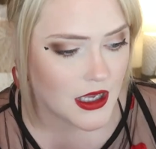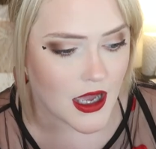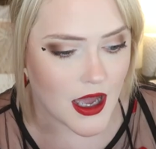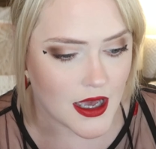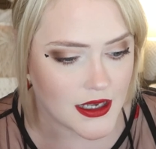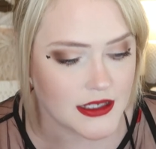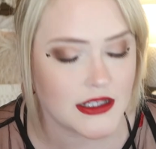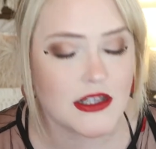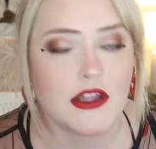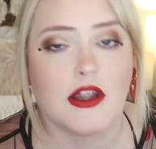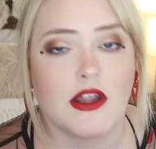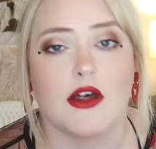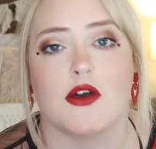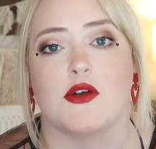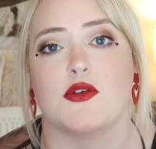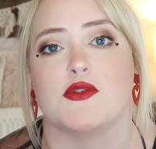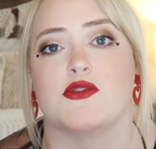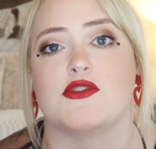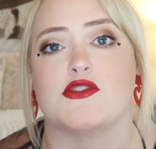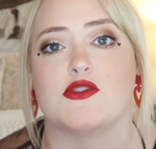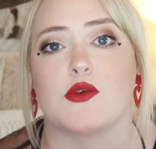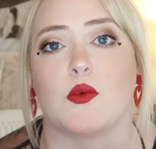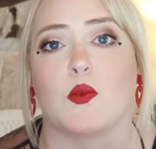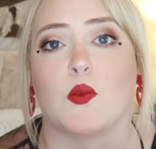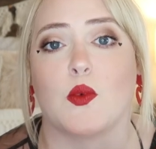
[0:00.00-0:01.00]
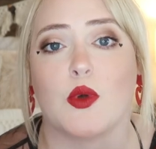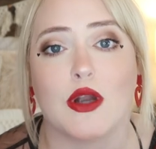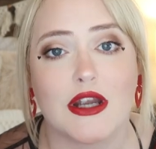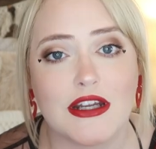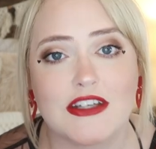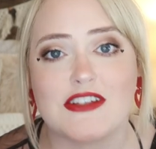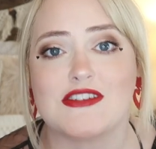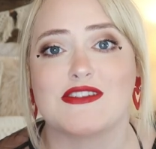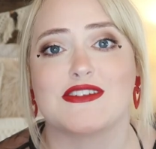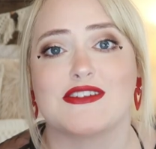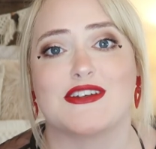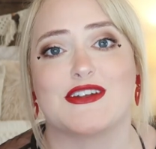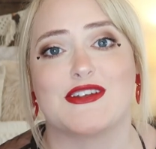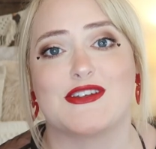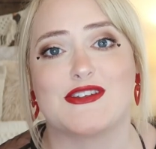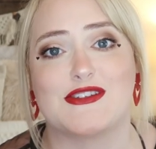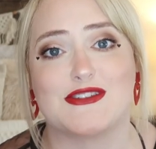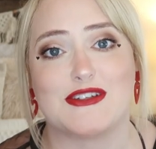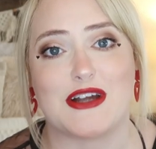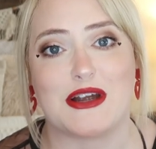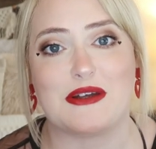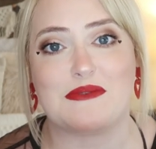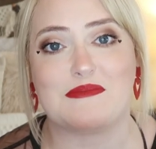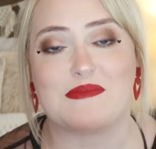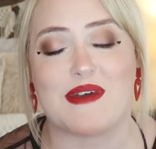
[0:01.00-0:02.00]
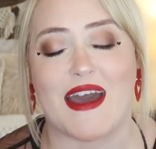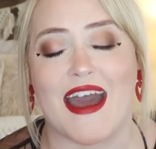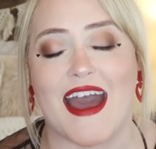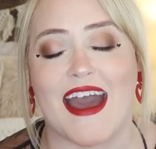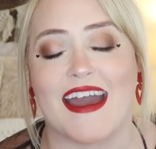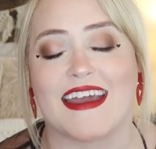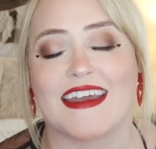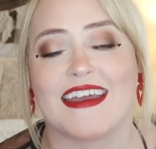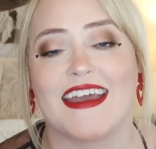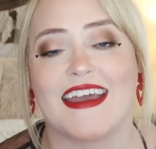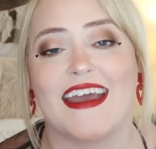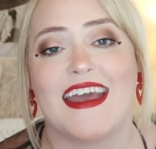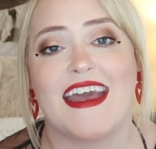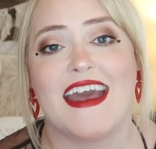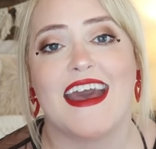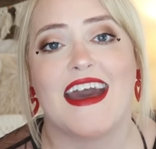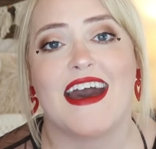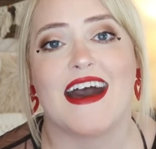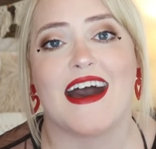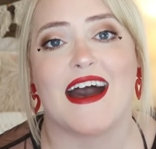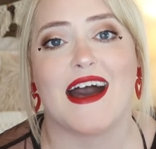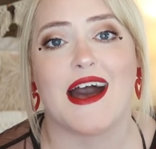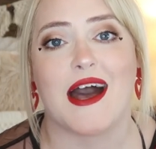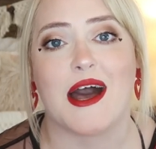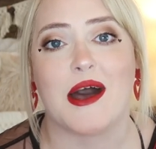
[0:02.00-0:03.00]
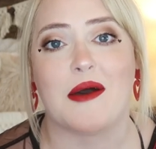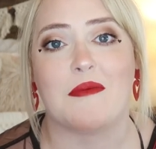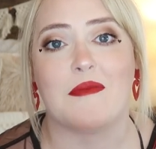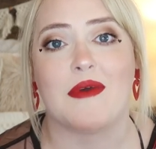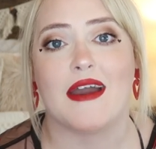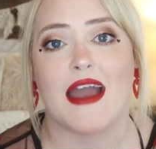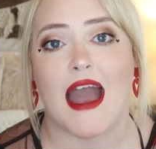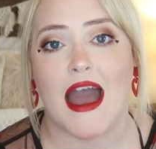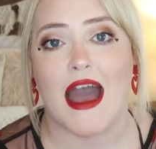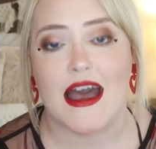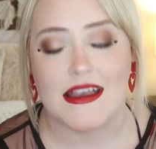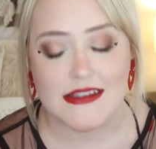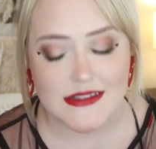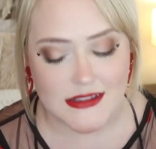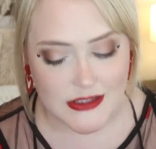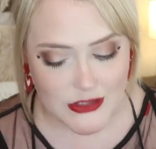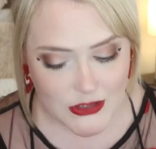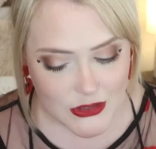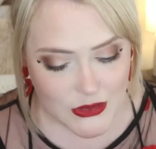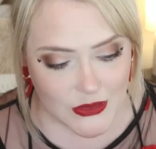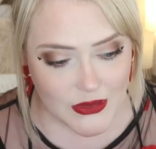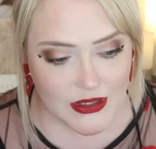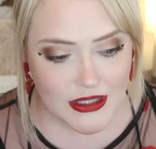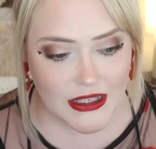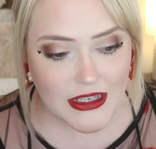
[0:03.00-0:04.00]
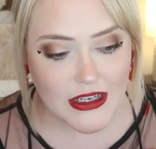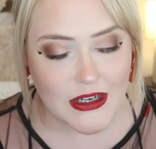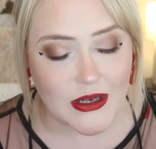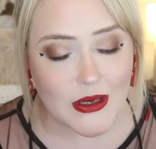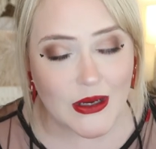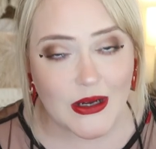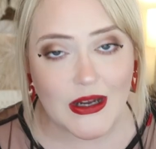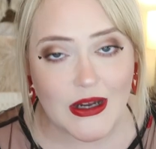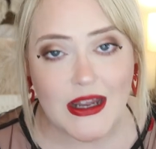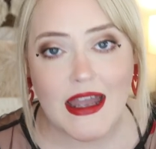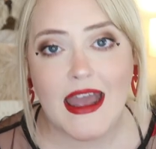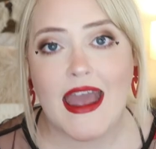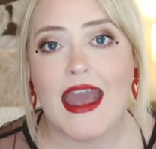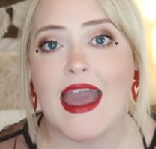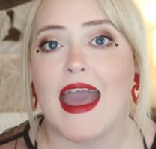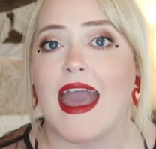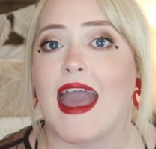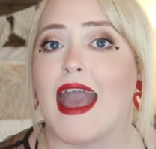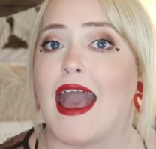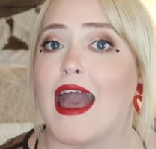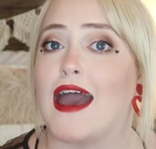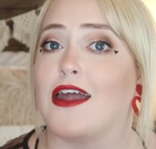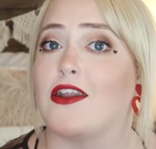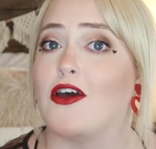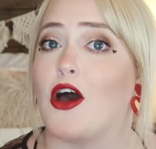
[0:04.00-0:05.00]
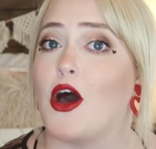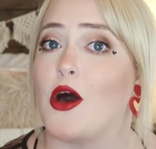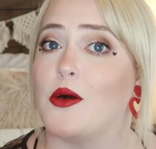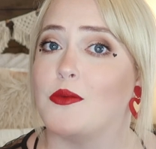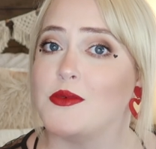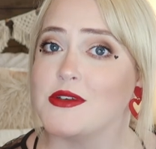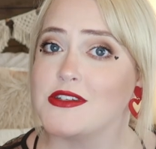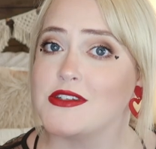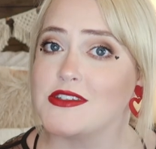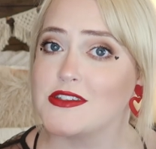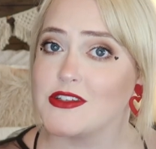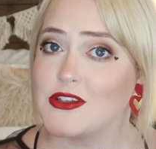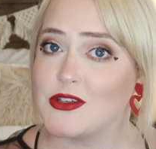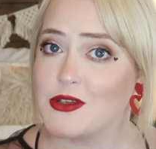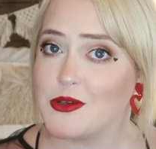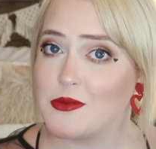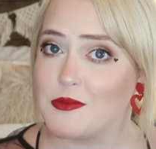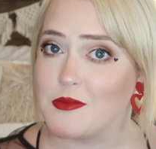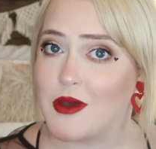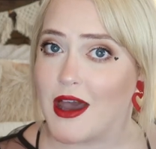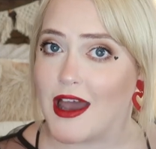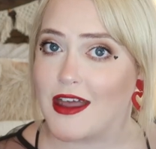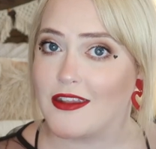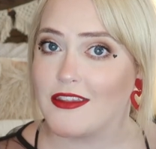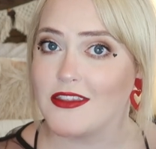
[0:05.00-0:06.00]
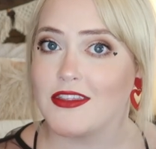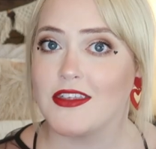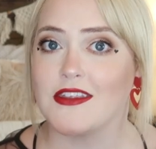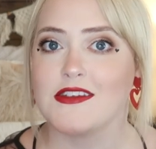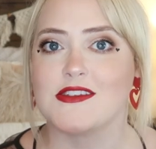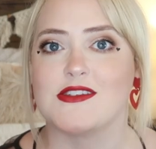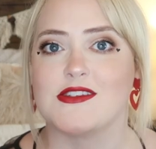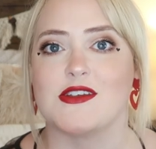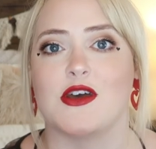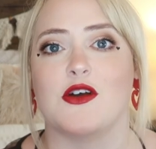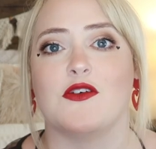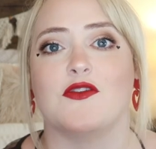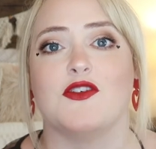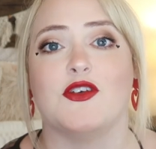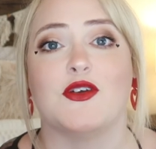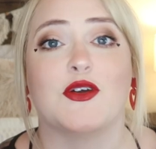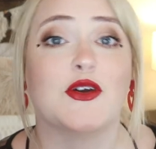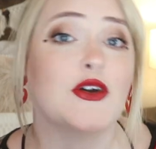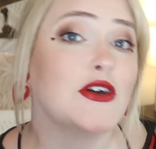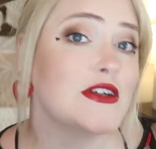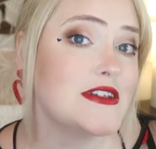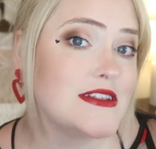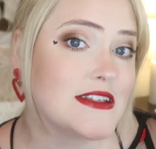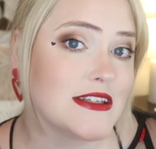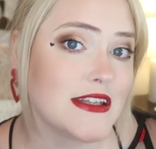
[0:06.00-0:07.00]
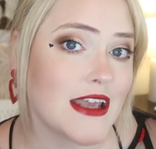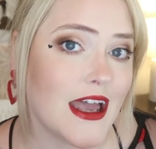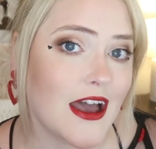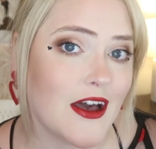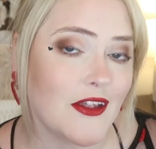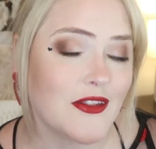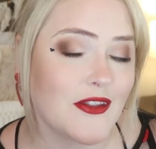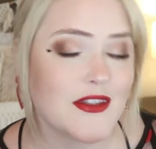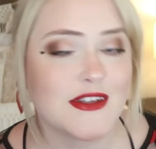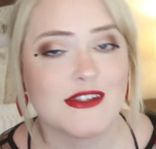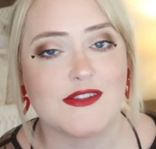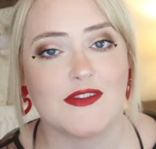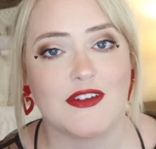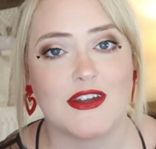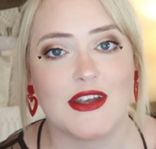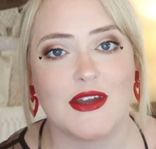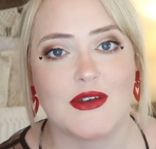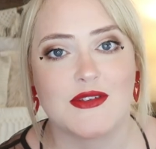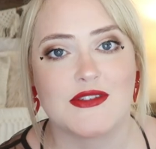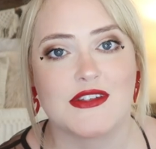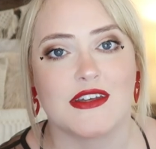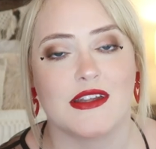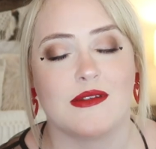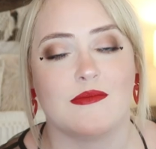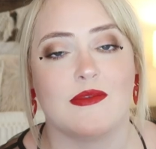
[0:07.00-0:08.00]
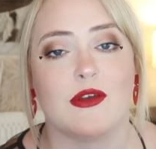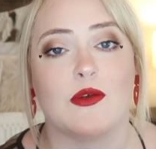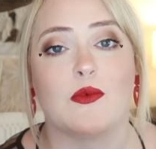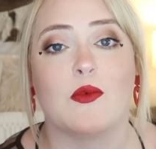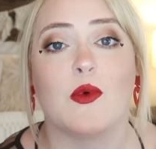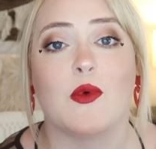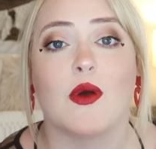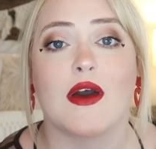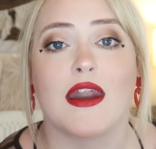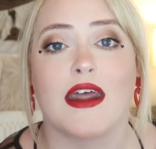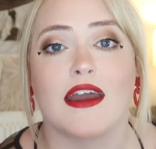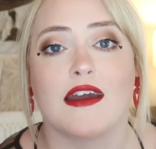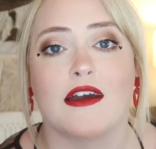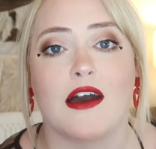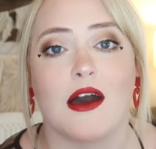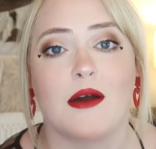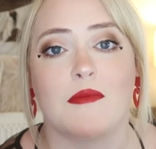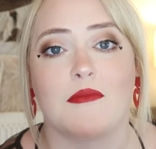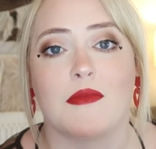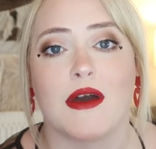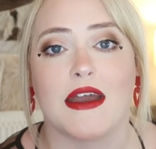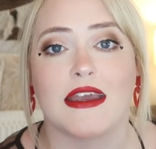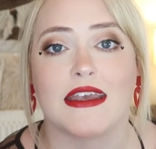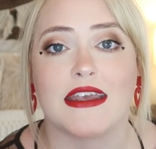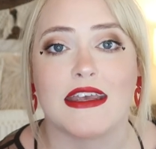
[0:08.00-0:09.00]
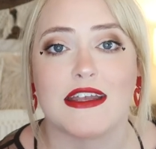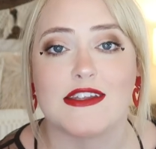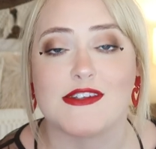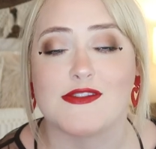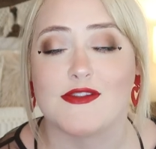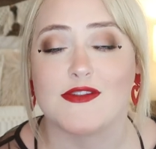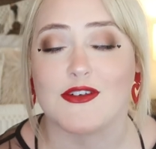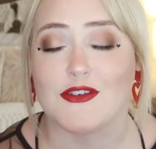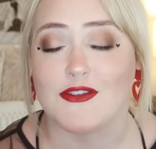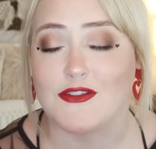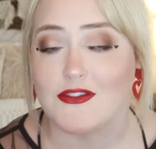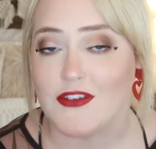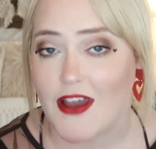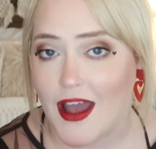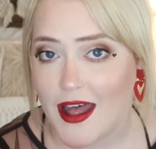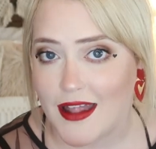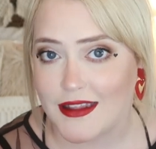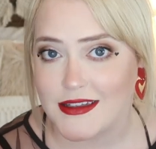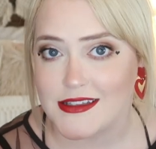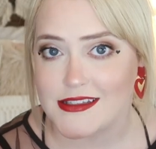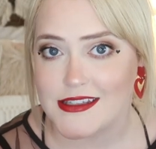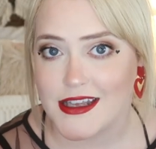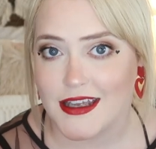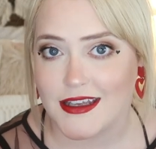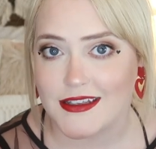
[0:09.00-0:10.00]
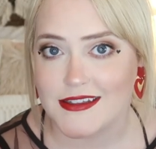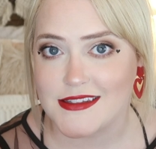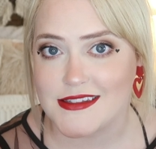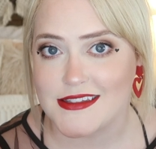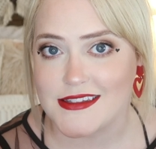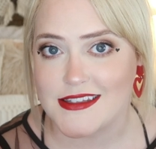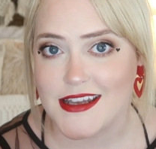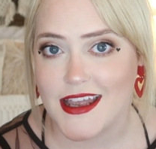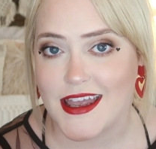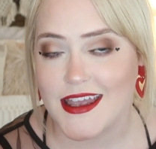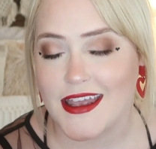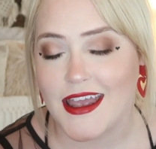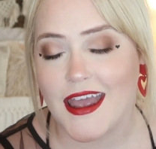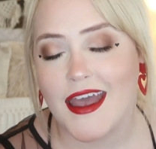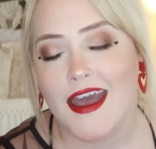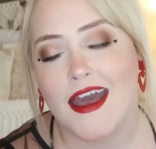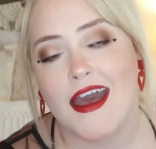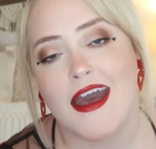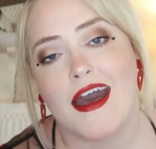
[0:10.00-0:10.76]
Adios. We're just gonna start back as a new year and almost a new month. So if you couldn't tell, this video is gonna be what I got my kids for Valentine's Day.